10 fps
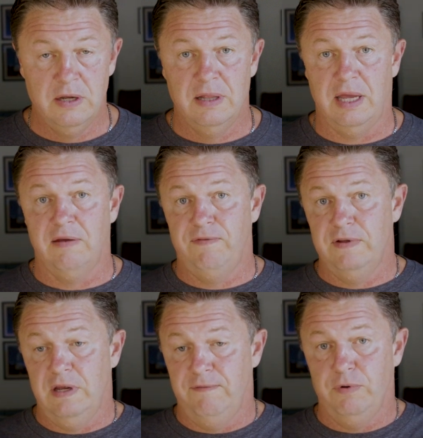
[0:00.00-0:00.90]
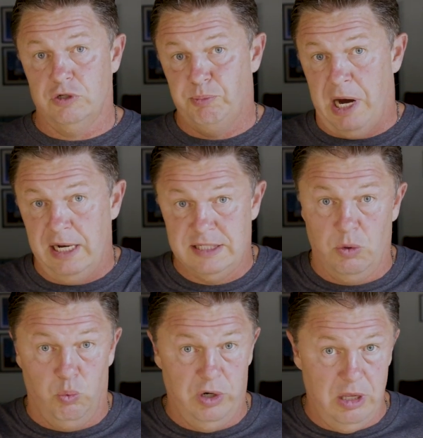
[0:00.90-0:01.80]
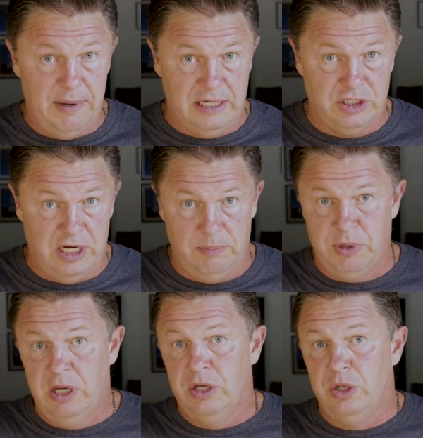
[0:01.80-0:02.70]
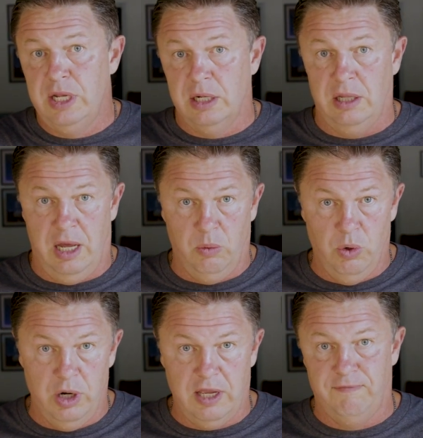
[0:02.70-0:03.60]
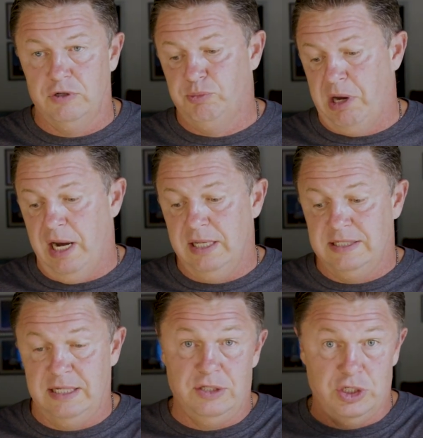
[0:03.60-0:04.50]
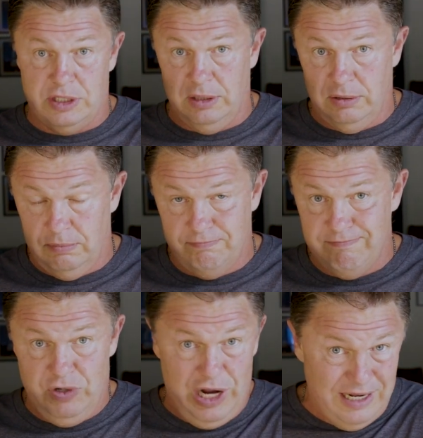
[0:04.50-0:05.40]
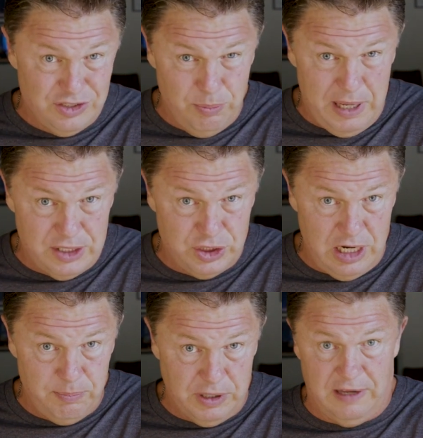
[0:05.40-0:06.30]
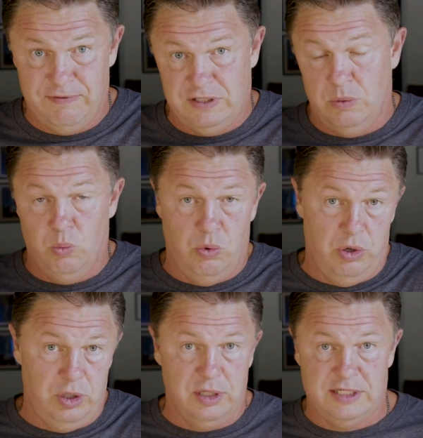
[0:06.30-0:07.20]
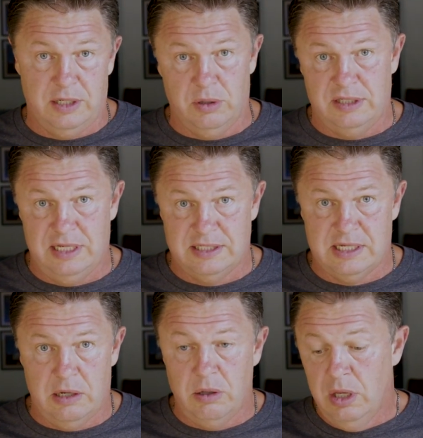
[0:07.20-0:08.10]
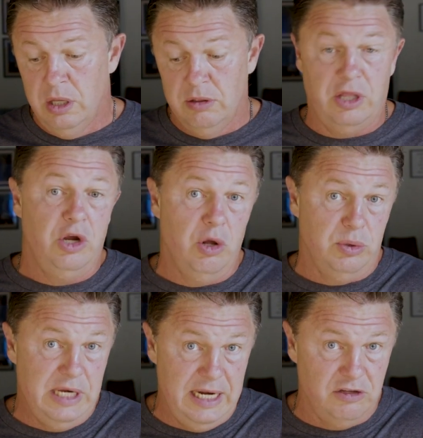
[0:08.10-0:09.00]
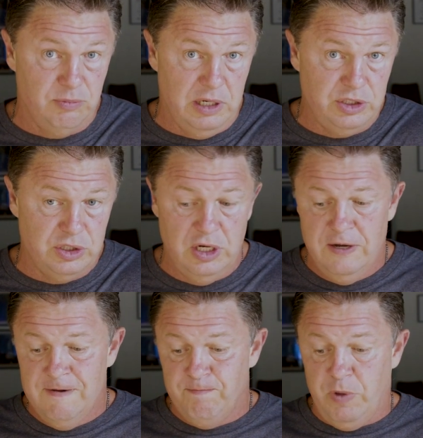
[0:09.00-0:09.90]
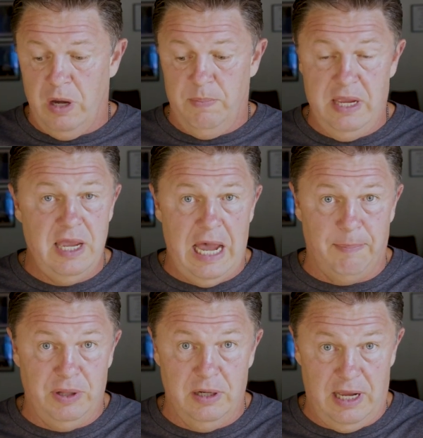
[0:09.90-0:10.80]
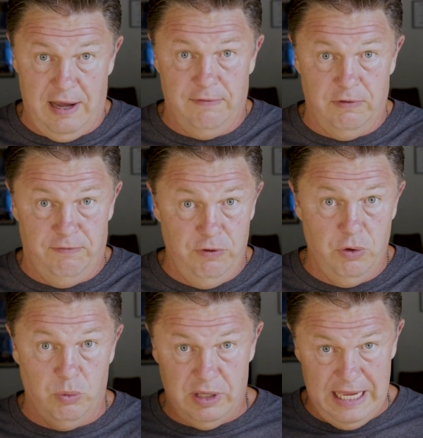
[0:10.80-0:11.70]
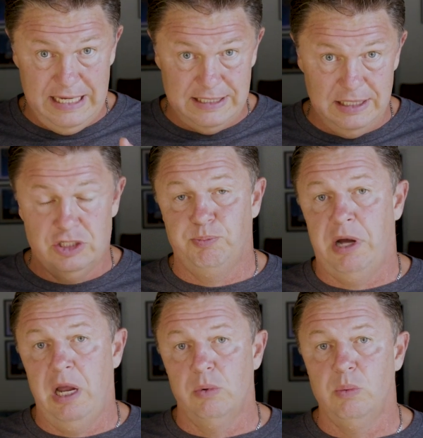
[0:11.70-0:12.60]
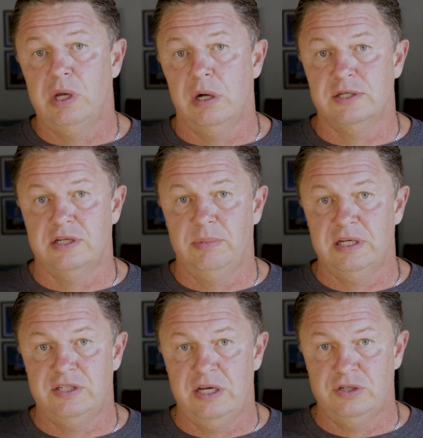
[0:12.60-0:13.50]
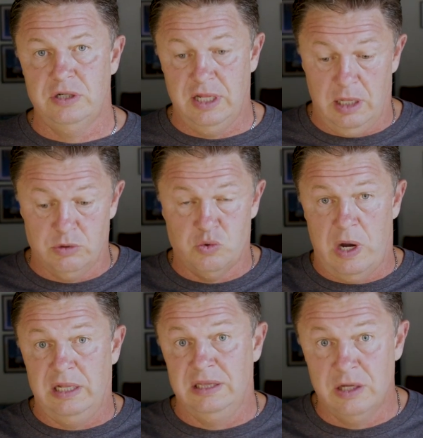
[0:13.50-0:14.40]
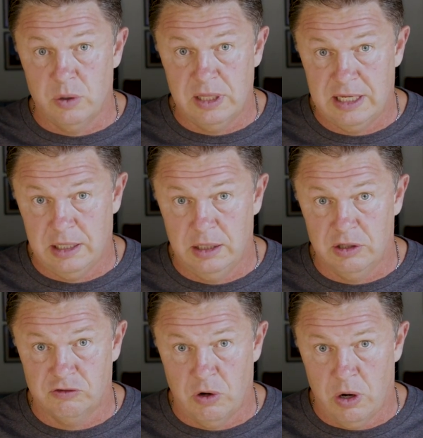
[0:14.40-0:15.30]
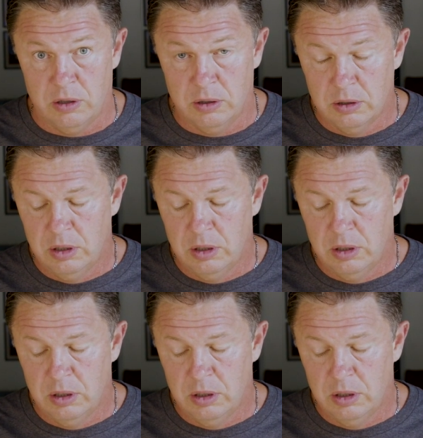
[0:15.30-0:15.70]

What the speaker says: Like if your spine is in really bad shape, you need a lot of work. If your spine is in just a not so bad a shape, like if it's a 1 on a 0 to 10 scale, then you don't need as much. He happened to have a few kinks in his spine, what we call subluxation, and that was quite literally killing his garden.